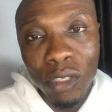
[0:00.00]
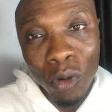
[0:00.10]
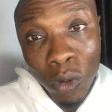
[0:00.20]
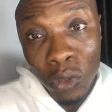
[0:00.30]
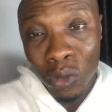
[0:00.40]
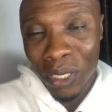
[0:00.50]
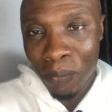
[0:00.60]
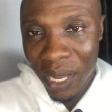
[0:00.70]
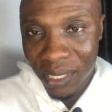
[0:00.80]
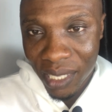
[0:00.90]
close to the
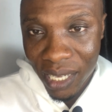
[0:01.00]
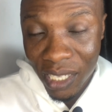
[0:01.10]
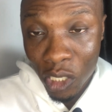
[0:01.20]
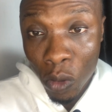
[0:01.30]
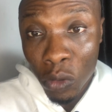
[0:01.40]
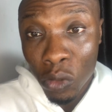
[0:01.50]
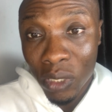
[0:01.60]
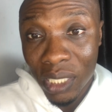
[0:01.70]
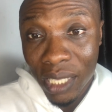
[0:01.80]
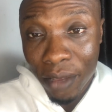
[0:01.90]
placenta, is close to
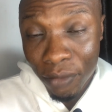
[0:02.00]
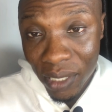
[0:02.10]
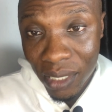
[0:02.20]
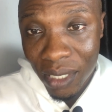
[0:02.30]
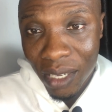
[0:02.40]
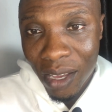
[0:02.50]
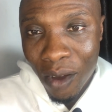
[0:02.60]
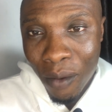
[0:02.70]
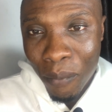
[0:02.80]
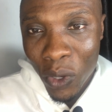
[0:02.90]
the cervix,
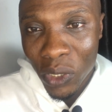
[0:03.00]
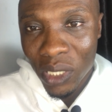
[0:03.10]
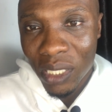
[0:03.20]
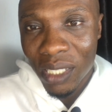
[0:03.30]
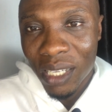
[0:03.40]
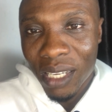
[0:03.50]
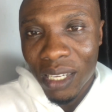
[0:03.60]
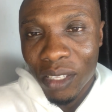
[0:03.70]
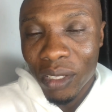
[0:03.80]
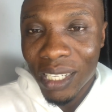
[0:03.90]
but
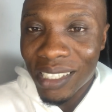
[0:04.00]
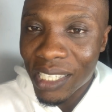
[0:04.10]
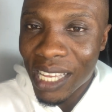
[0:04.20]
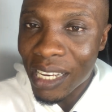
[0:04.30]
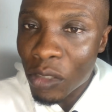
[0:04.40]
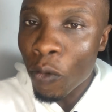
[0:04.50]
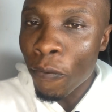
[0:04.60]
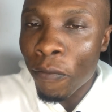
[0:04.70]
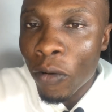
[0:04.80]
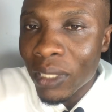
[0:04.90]
it's a little
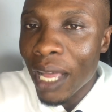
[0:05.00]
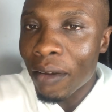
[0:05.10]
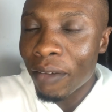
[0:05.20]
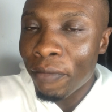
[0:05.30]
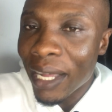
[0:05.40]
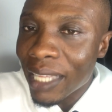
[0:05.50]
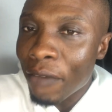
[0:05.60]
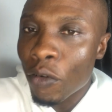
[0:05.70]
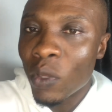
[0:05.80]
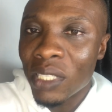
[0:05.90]
farther
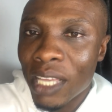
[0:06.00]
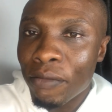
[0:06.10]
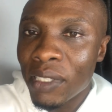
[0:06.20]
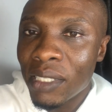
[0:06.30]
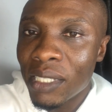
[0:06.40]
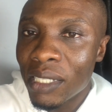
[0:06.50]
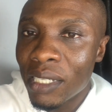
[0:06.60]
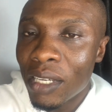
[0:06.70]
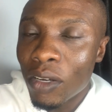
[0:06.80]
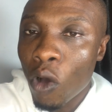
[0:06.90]
from the cervix
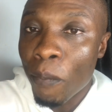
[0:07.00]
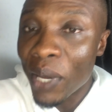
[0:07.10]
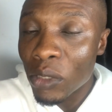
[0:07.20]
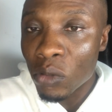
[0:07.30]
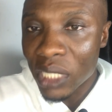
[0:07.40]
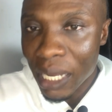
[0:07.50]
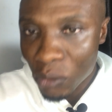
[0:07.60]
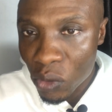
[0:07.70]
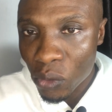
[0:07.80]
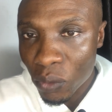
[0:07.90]
compared to type
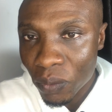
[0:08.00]
2.